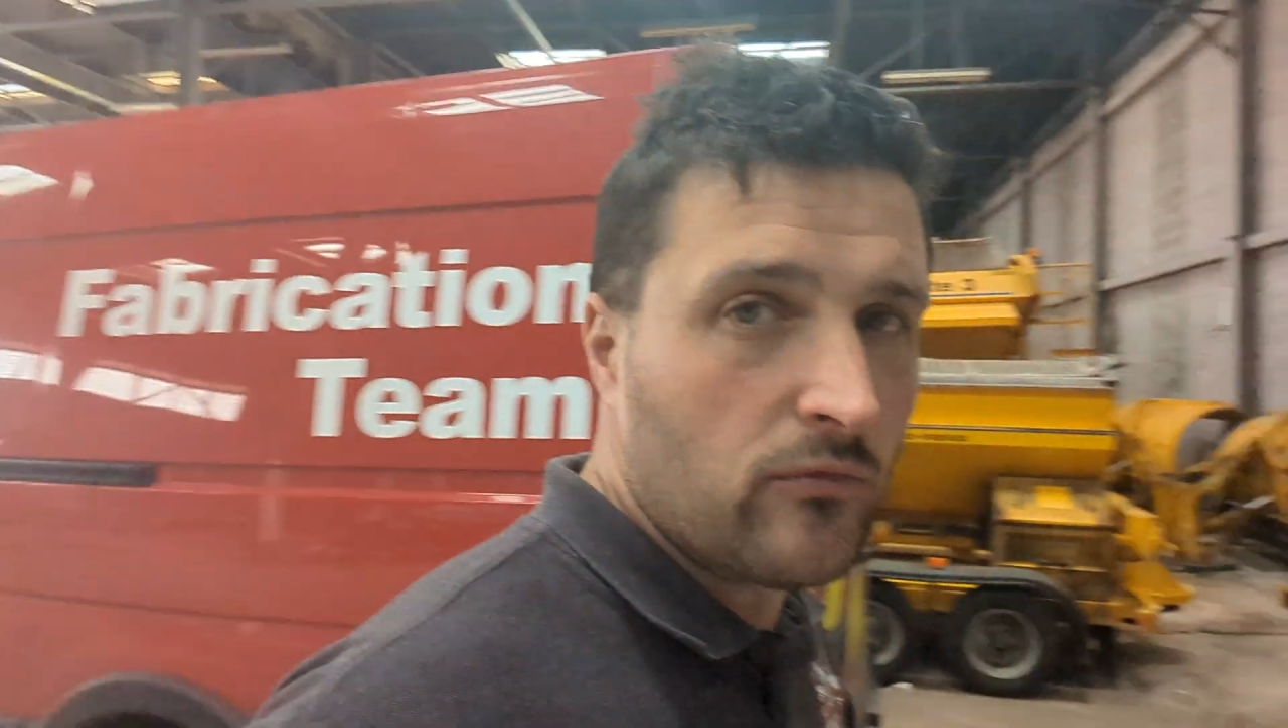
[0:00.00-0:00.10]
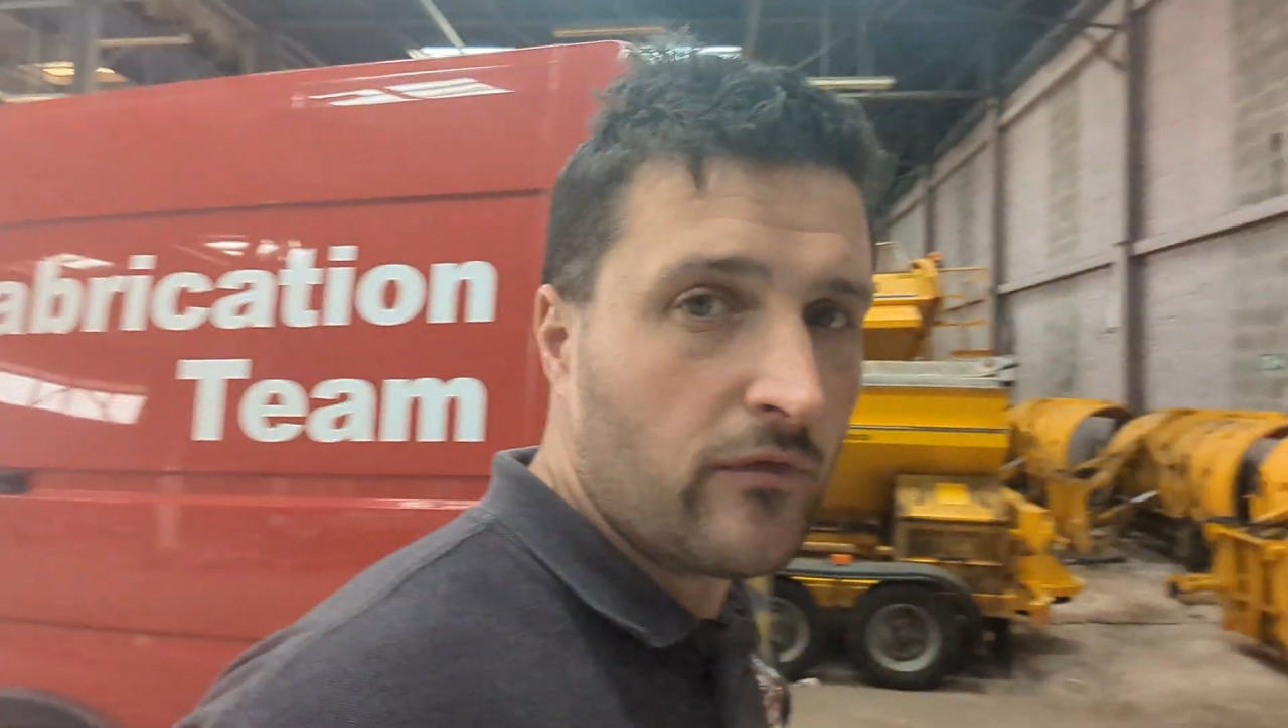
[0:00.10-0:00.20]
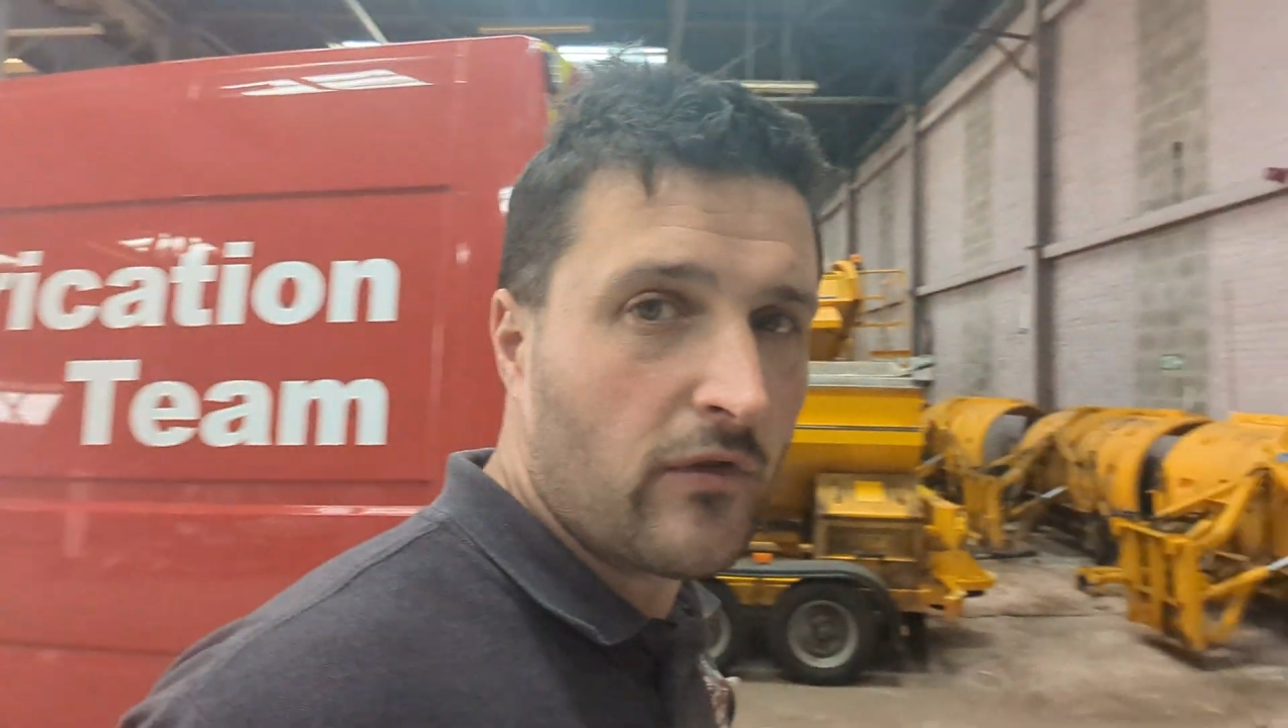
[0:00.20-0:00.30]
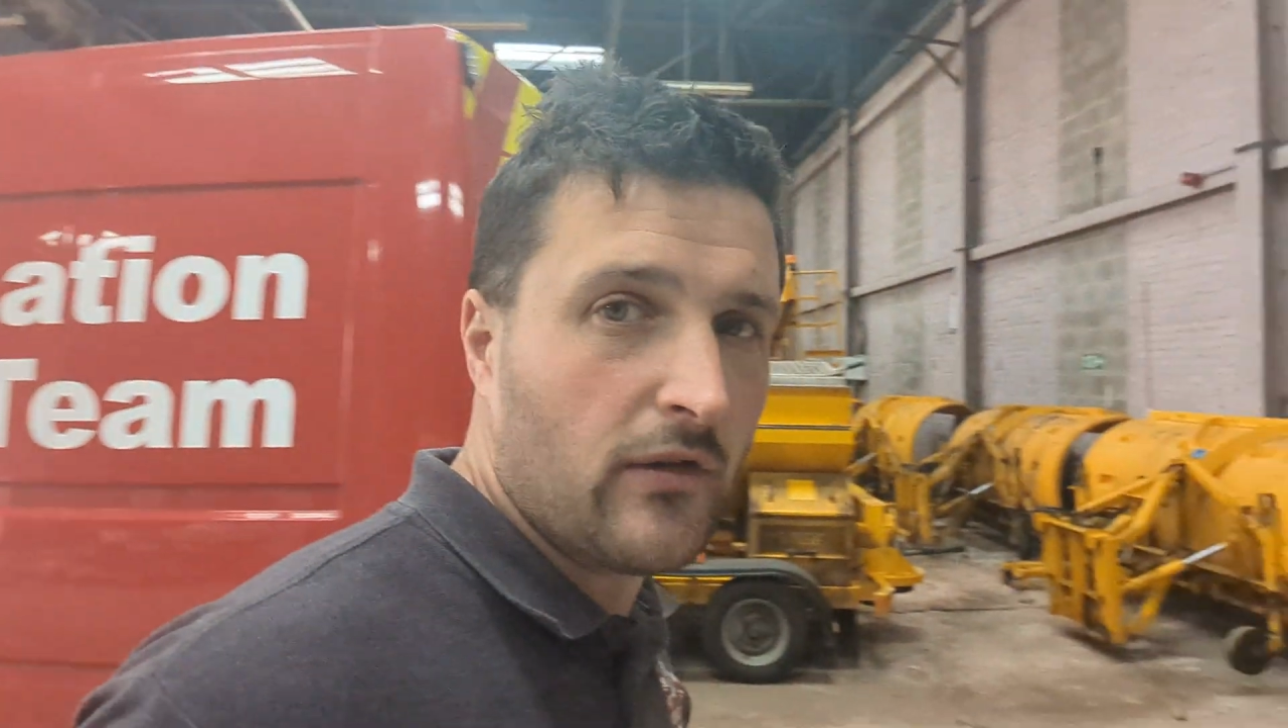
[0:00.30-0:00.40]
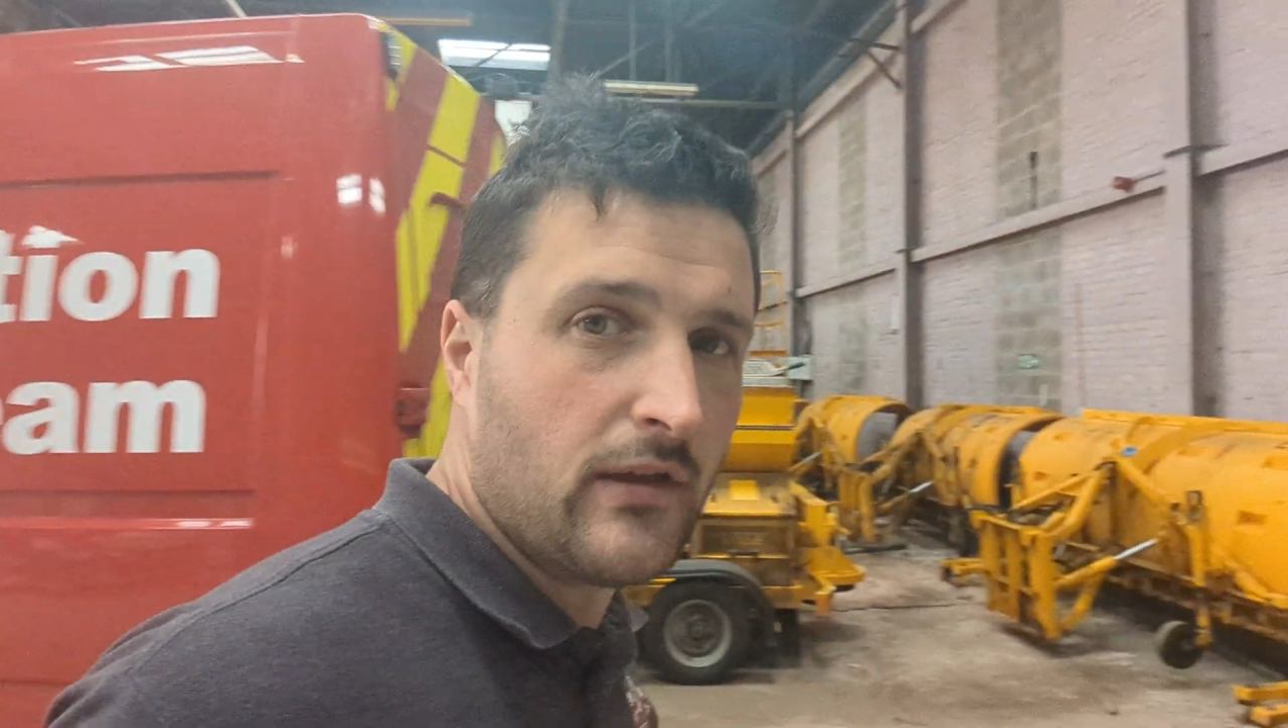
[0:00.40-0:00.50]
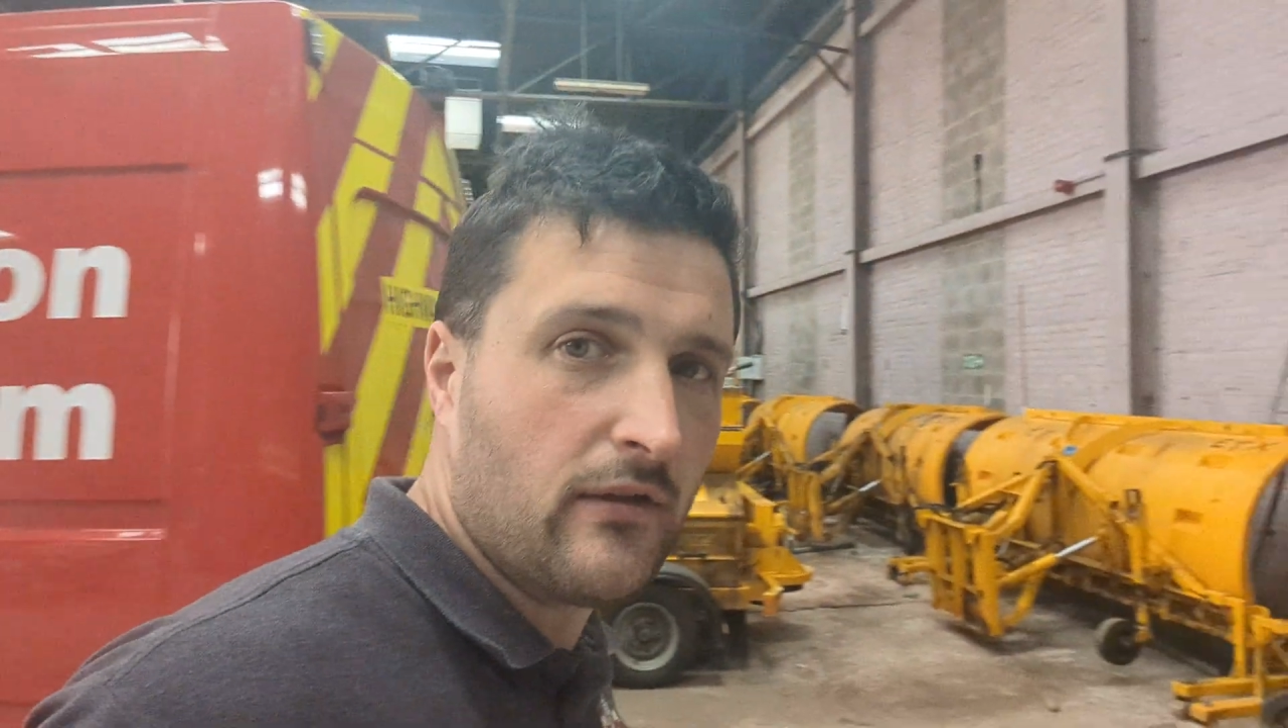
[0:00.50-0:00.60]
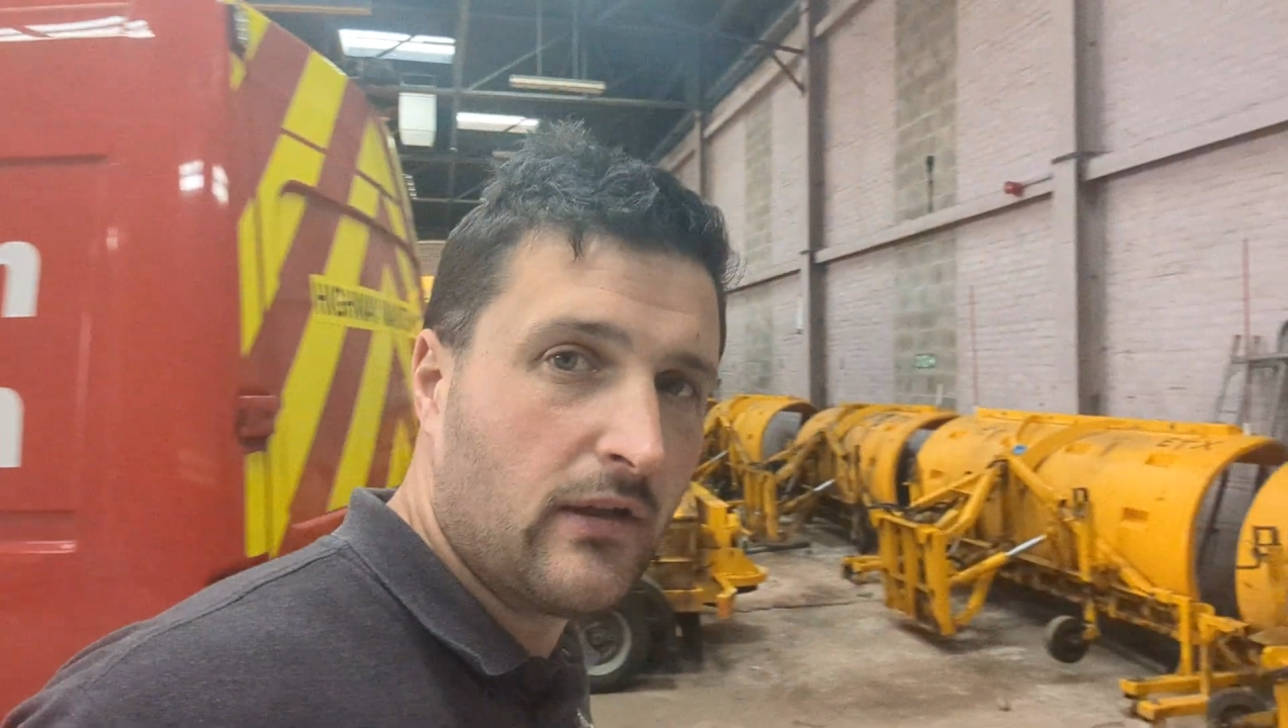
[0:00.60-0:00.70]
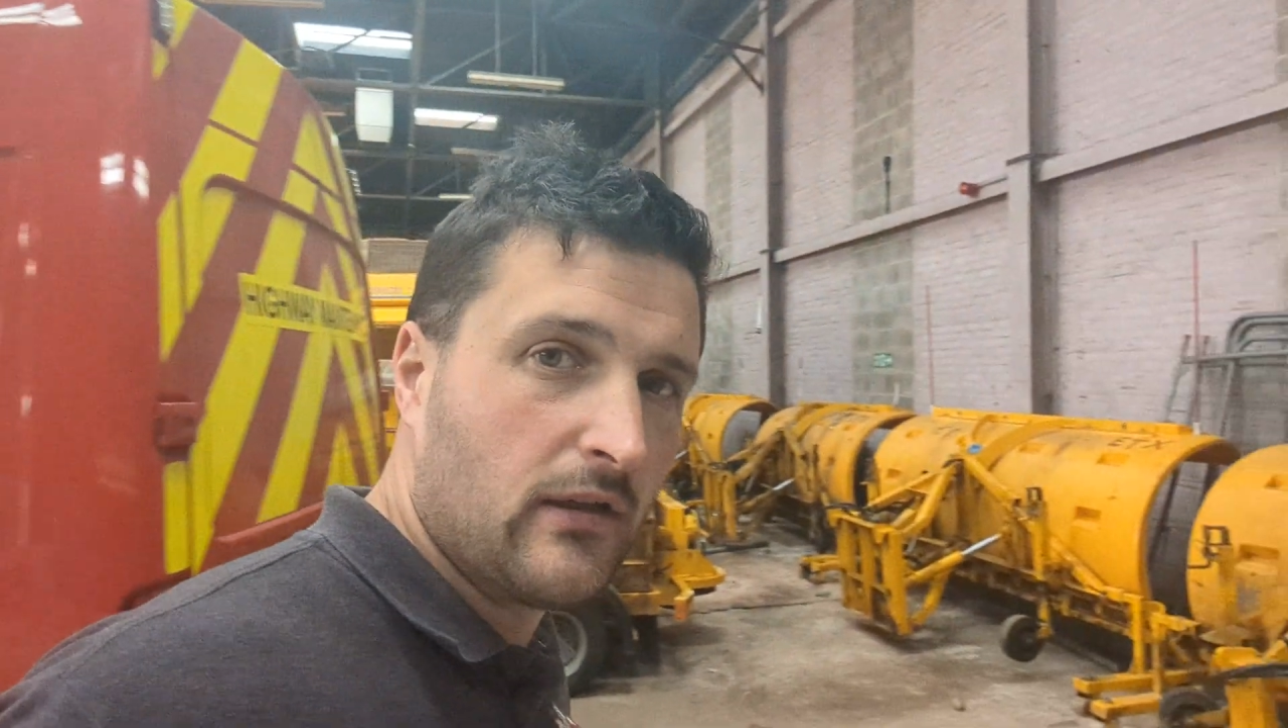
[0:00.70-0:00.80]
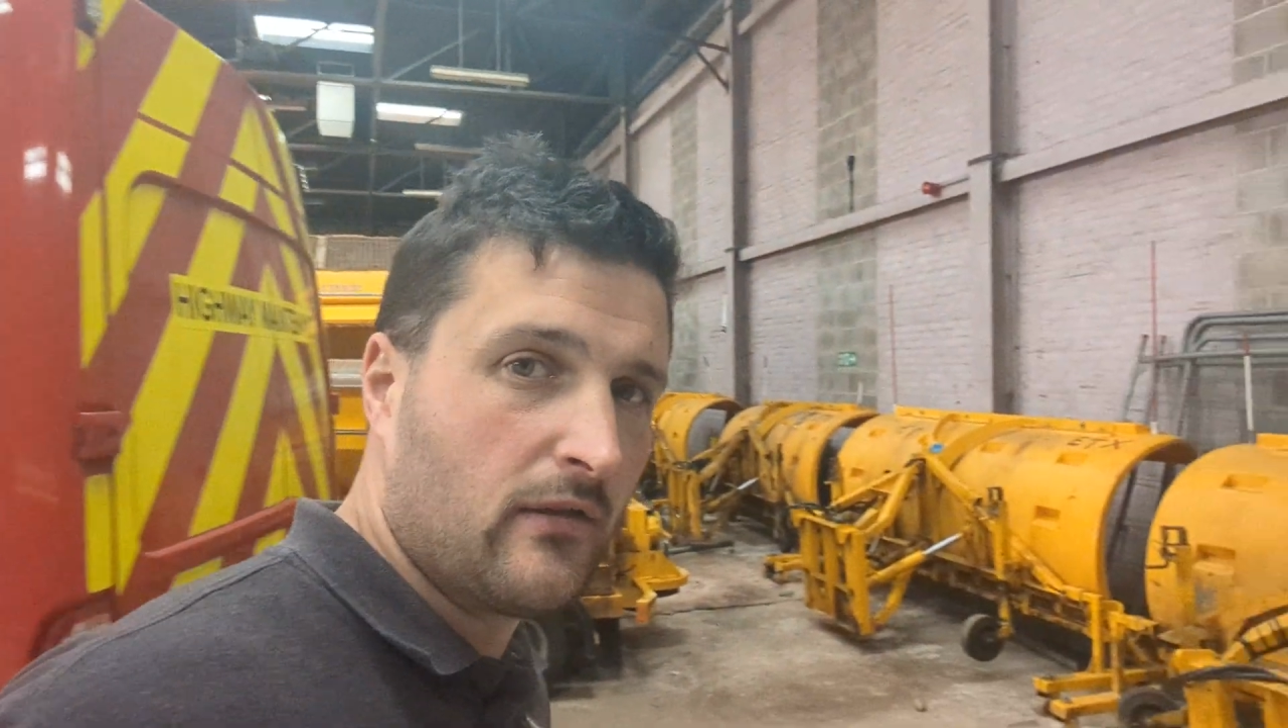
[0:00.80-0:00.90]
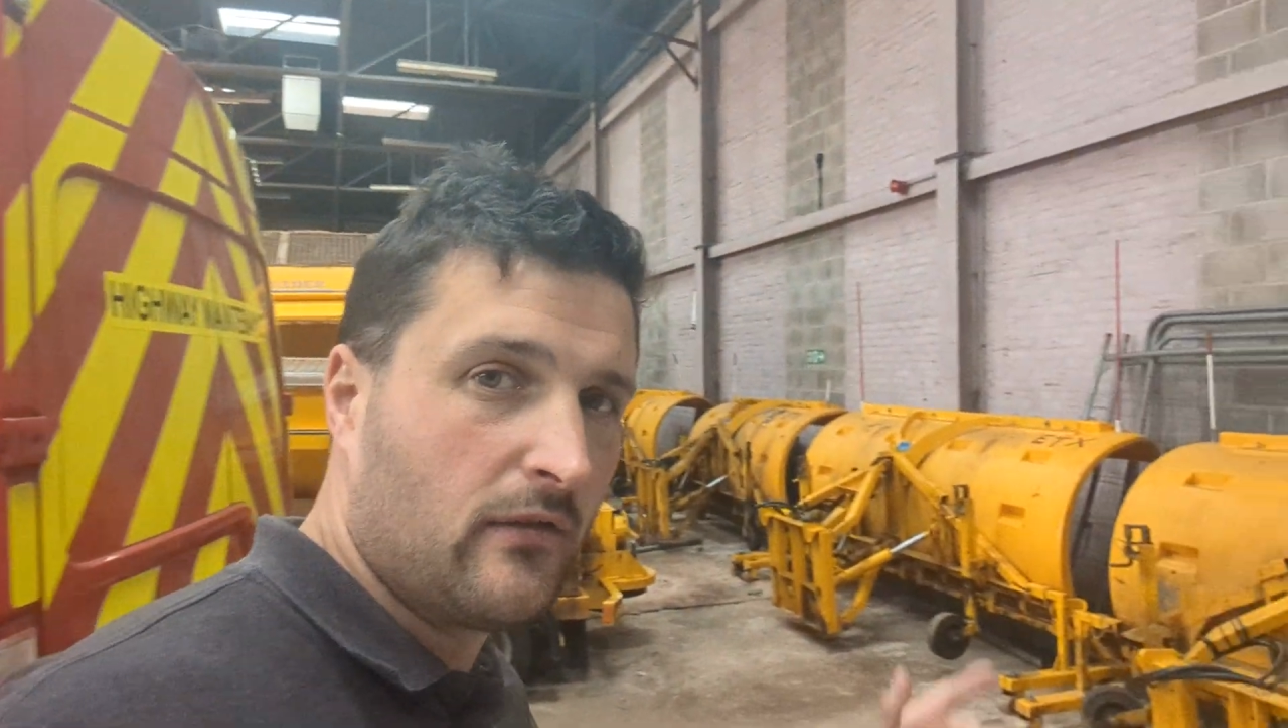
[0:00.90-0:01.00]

we've got down here,